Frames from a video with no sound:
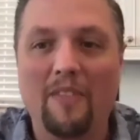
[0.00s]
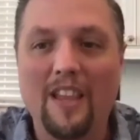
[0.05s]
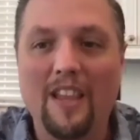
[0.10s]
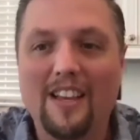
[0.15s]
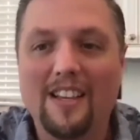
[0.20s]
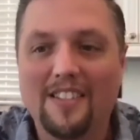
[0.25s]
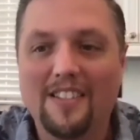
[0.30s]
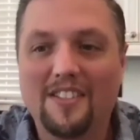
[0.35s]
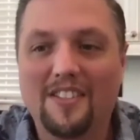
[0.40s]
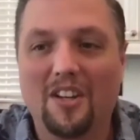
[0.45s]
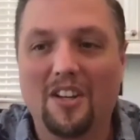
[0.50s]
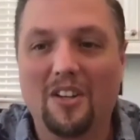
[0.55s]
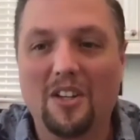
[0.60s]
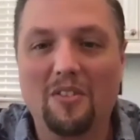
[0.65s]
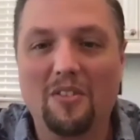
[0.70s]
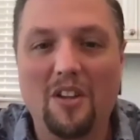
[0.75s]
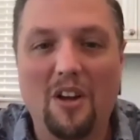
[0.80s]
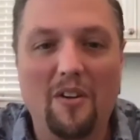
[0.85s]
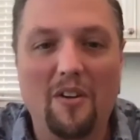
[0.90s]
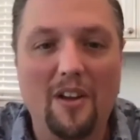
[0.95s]
So you
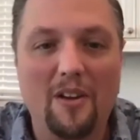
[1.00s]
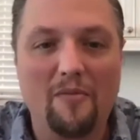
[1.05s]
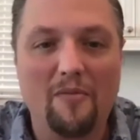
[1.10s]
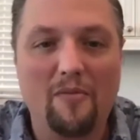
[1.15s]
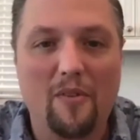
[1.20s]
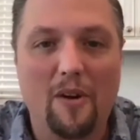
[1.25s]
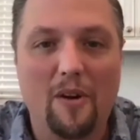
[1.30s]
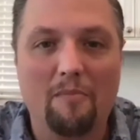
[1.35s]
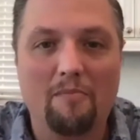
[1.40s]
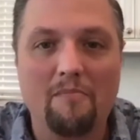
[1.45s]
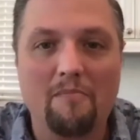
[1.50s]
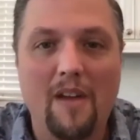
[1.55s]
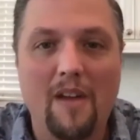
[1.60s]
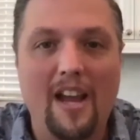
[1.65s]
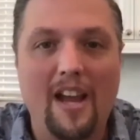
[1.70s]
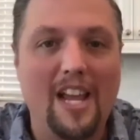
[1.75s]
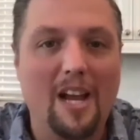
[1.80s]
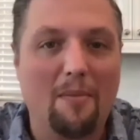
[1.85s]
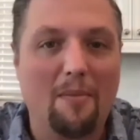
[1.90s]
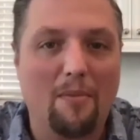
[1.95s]
know him from
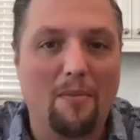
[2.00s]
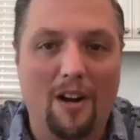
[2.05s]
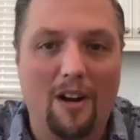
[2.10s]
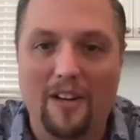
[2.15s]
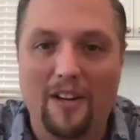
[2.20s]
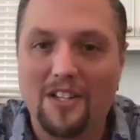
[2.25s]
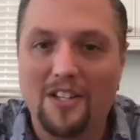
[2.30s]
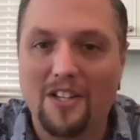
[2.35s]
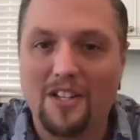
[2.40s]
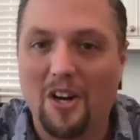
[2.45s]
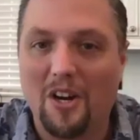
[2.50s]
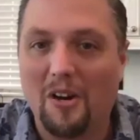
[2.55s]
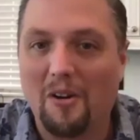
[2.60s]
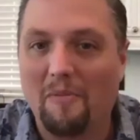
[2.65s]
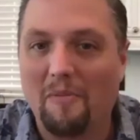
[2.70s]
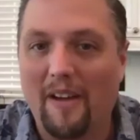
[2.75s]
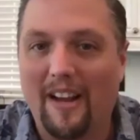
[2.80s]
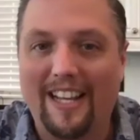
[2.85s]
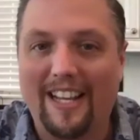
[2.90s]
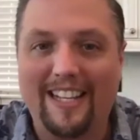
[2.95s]
many a Broadway show,
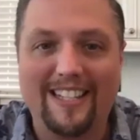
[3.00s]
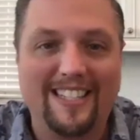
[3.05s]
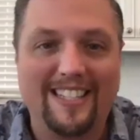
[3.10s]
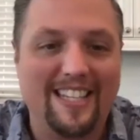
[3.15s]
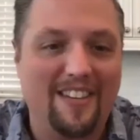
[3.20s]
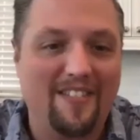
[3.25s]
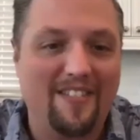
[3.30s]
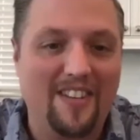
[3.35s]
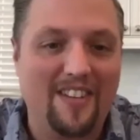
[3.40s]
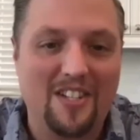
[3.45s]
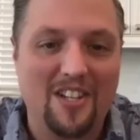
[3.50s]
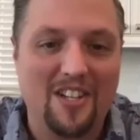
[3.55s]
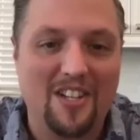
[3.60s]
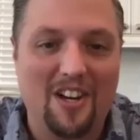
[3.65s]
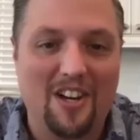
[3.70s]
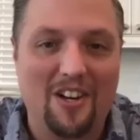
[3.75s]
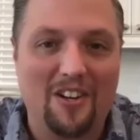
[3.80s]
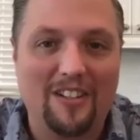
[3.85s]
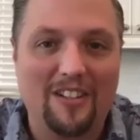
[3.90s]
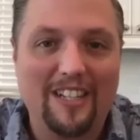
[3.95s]
many a TV
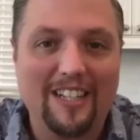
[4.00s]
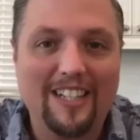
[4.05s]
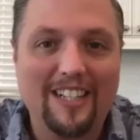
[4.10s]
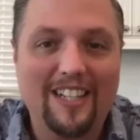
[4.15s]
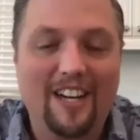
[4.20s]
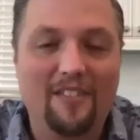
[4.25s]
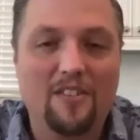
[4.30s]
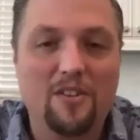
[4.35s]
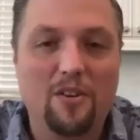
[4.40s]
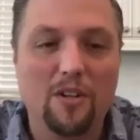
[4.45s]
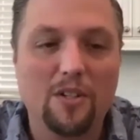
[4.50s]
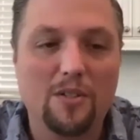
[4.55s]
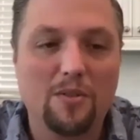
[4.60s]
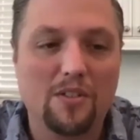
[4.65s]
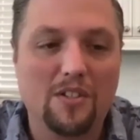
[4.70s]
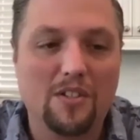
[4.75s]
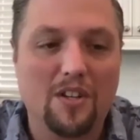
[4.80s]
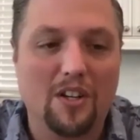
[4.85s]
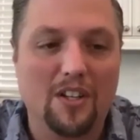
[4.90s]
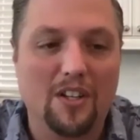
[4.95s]
show, of course
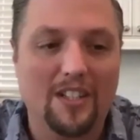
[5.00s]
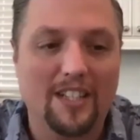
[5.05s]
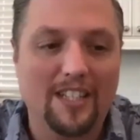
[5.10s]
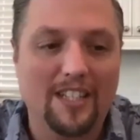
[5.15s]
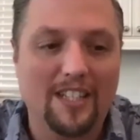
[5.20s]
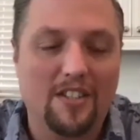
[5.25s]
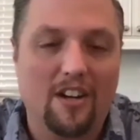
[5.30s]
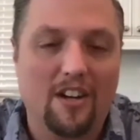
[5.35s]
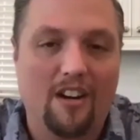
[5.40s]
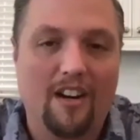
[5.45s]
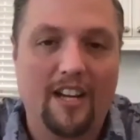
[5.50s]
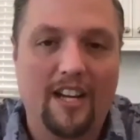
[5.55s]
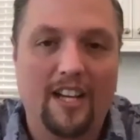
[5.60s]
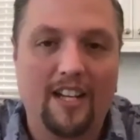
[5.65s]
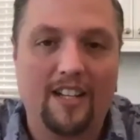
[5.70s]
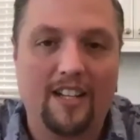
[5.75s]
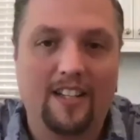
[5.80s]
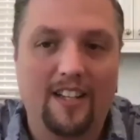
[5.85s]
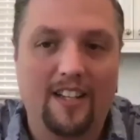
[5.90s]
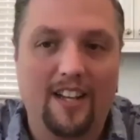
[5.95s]
was currently starring
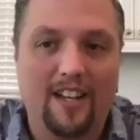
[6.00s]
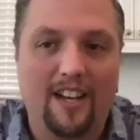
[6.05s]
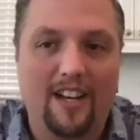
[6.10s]
in,